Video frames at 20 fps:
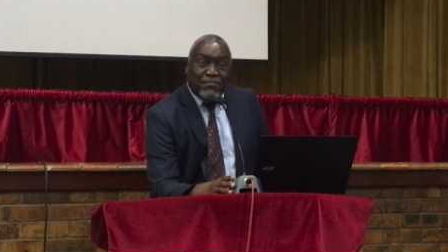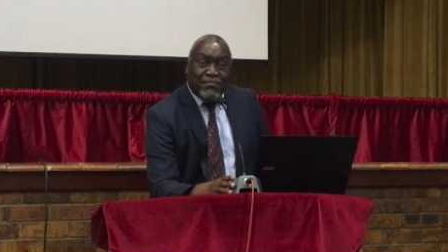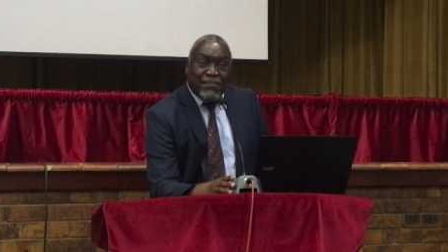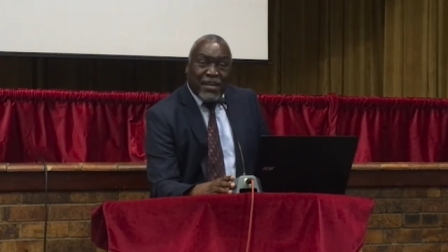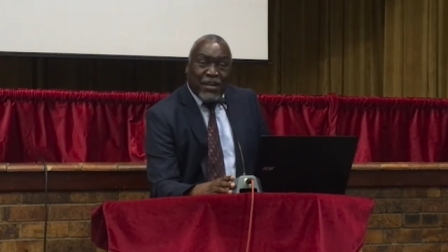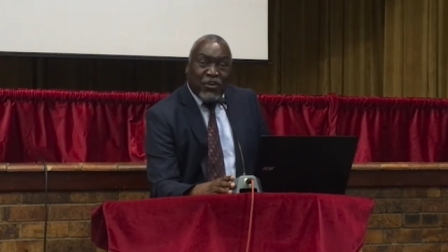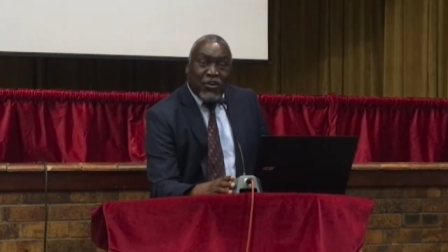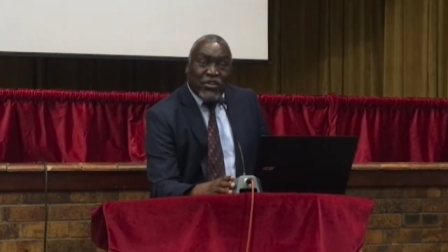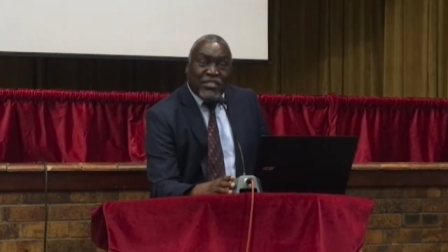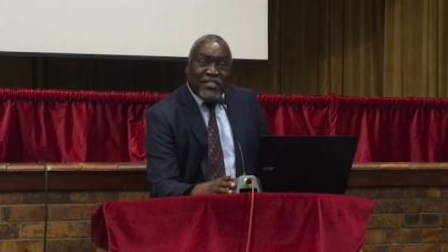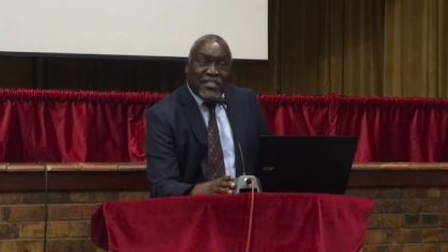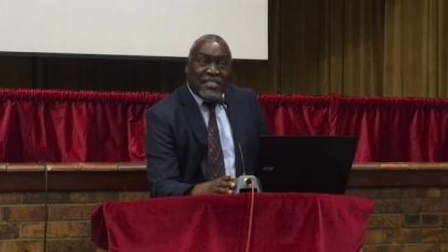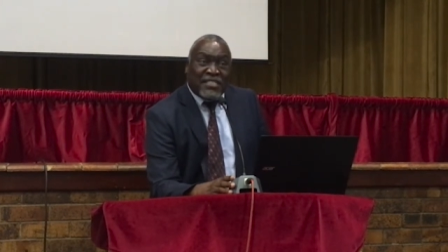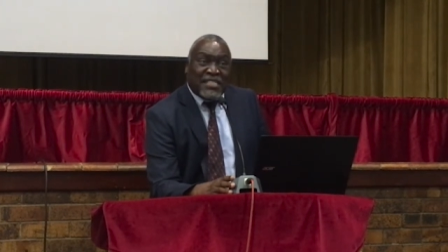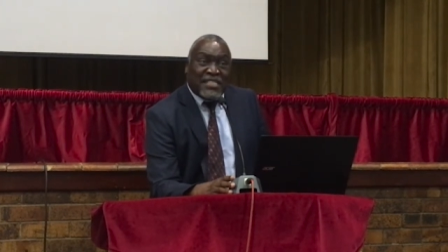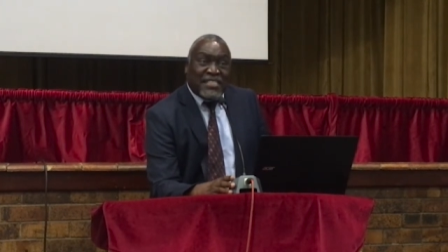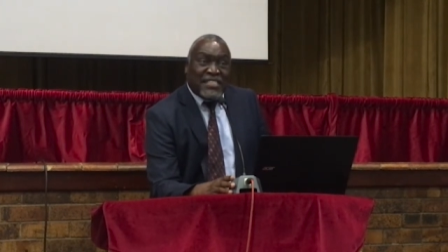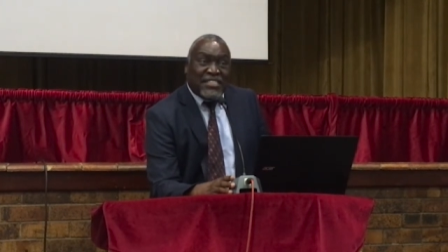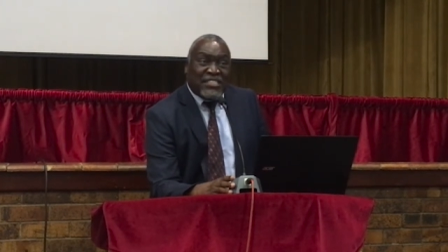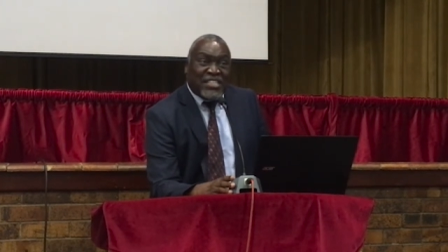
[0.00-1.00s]

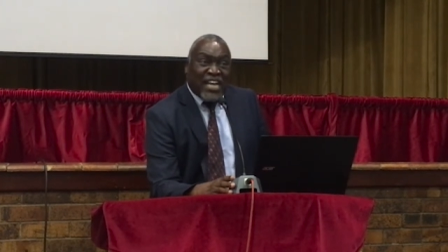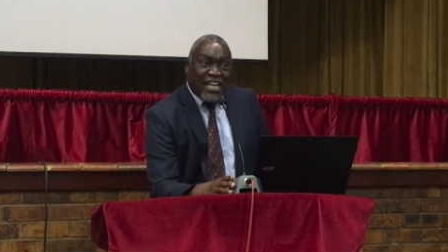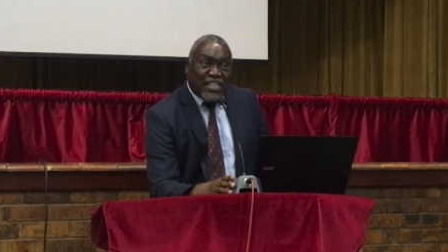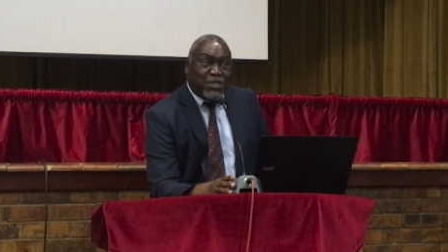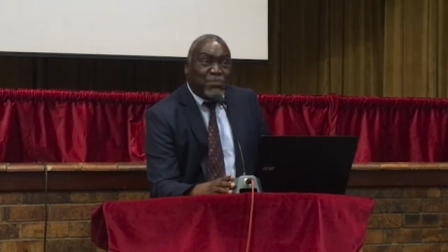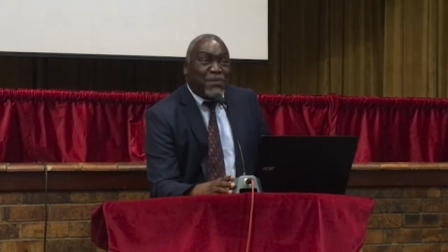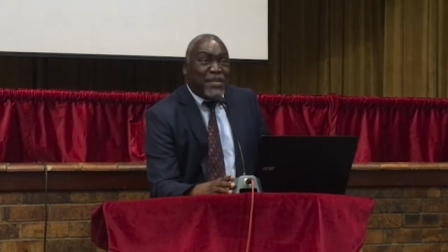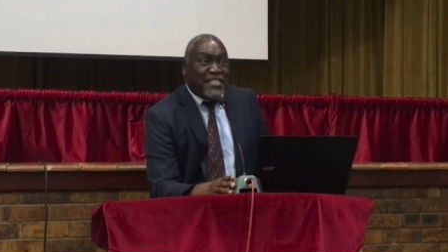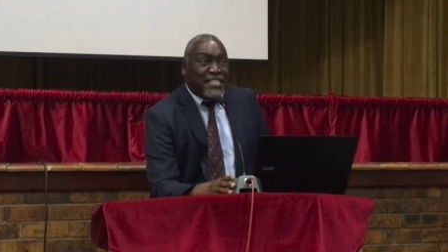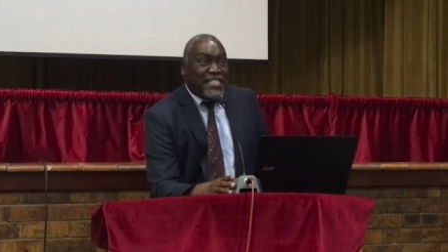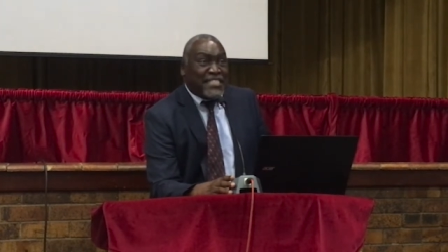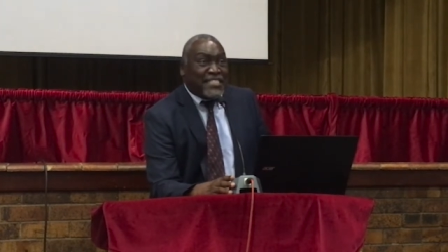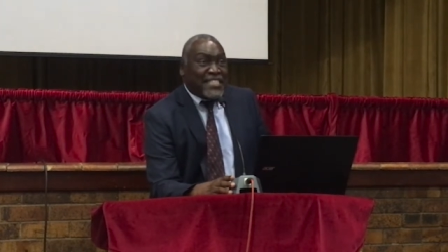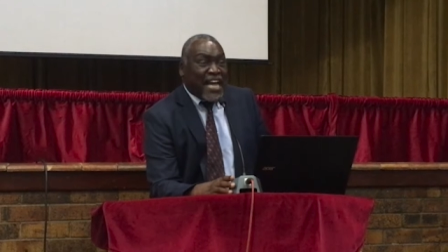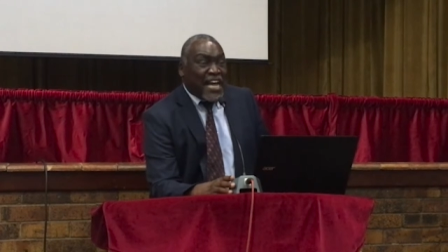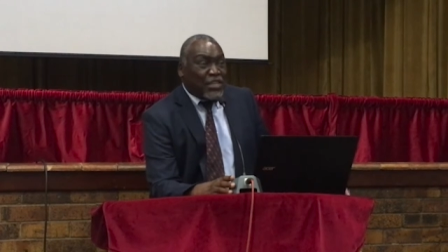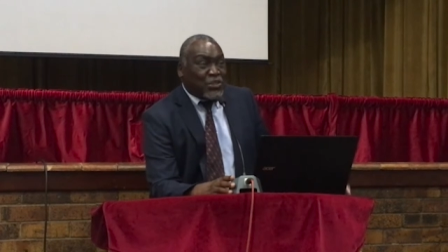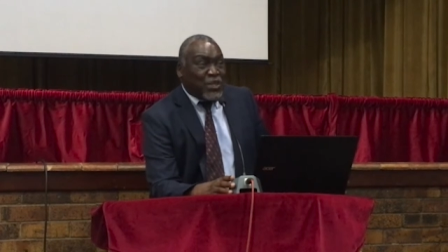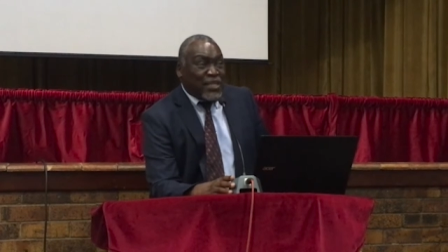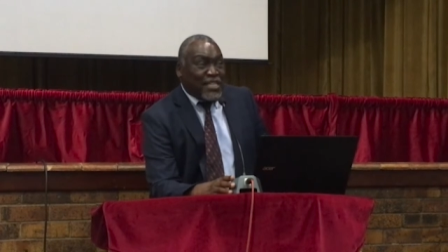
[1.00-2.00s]
Because judgment is
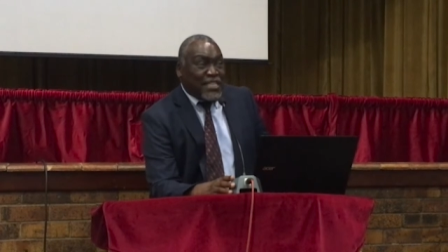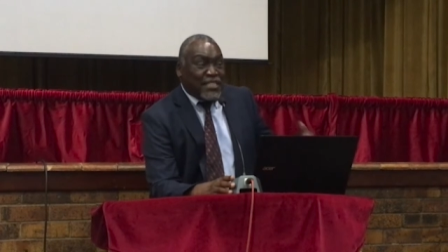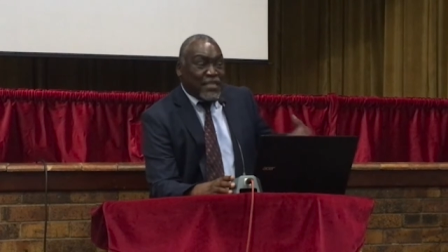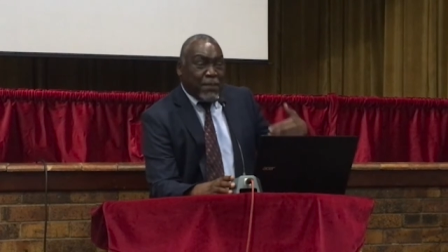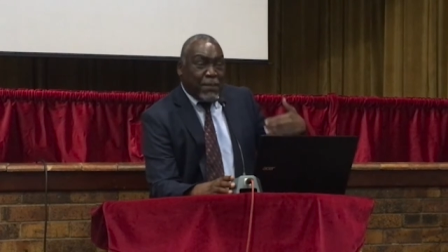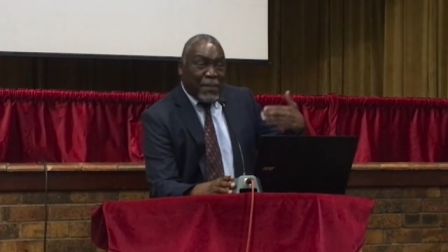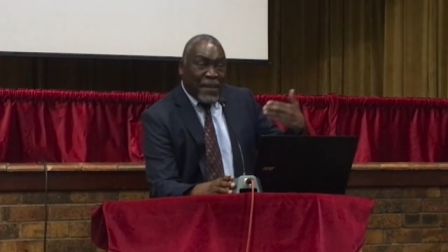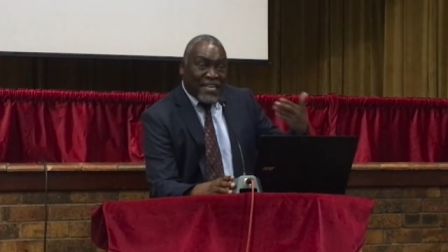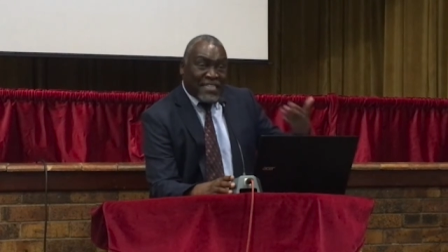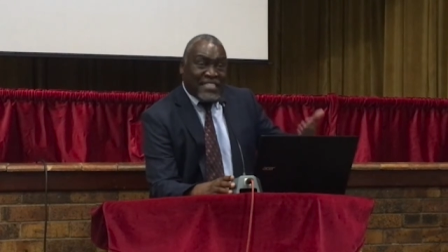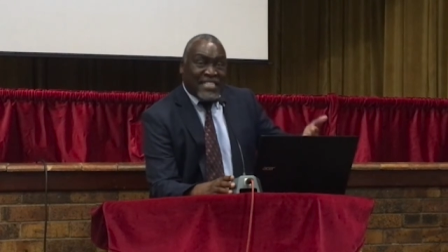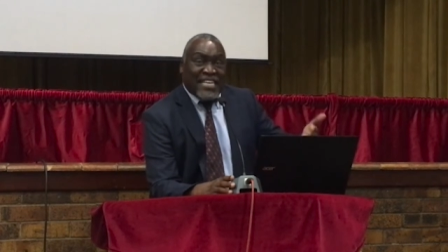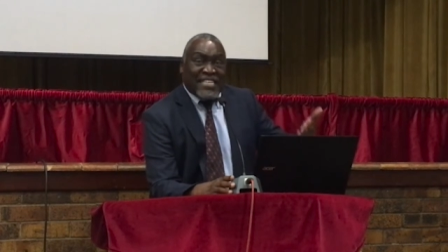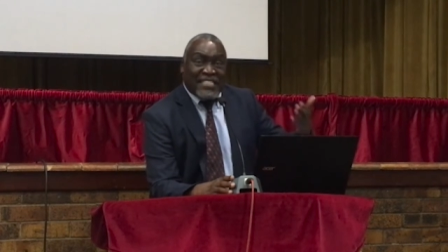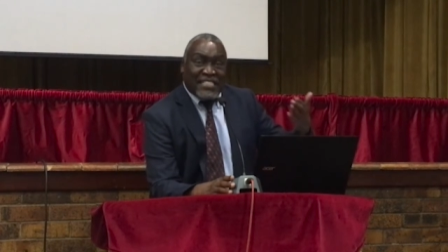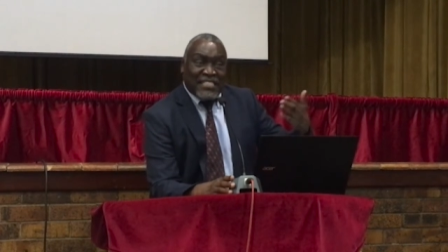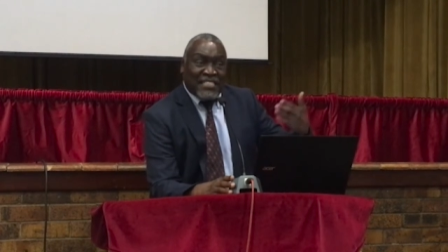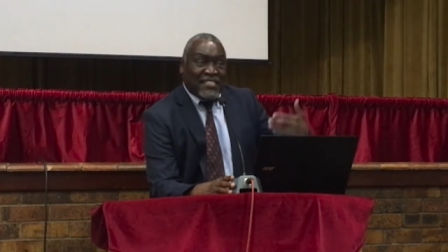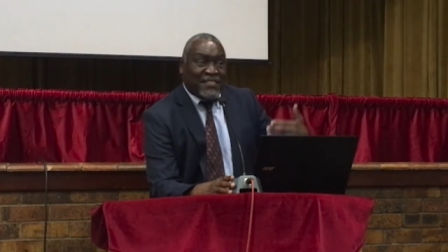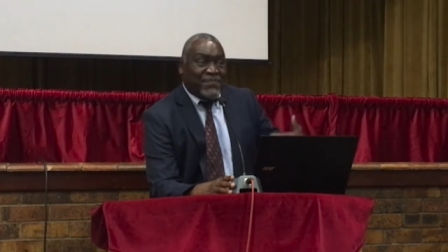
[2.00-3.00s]
actually
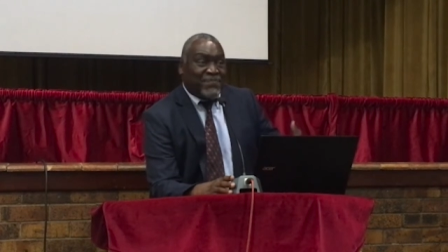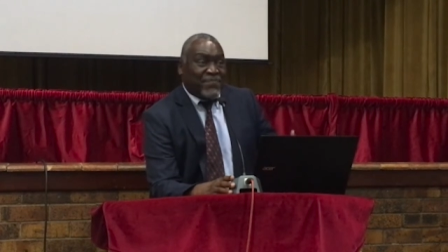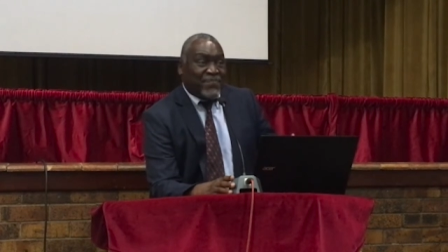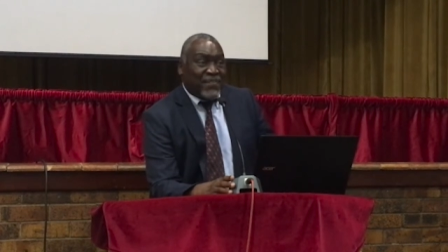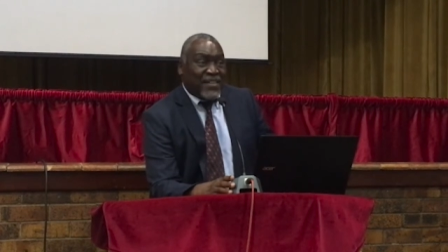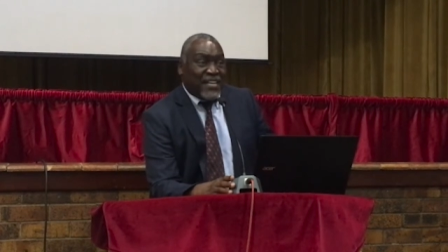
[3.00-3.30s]
depicted